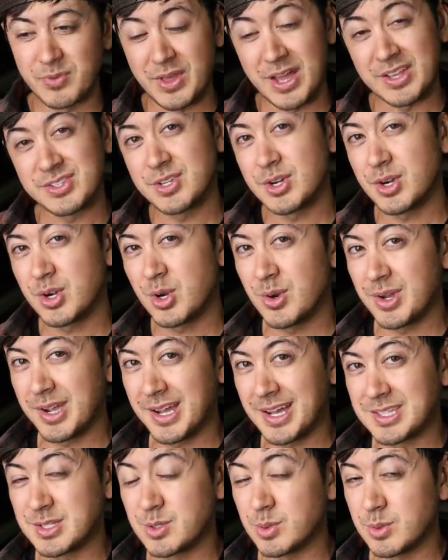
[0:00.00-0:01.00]
that's all
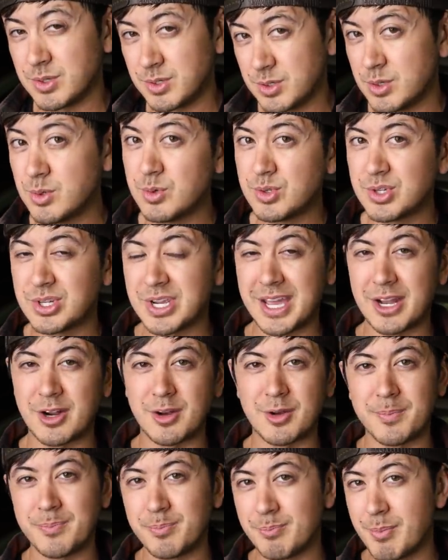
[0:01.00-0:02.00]
going on to a new
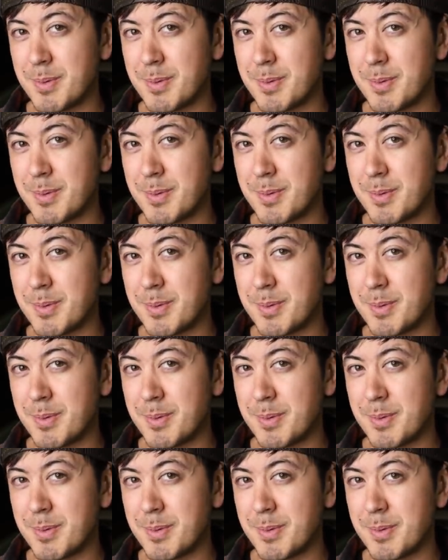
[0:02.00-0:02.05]
channel,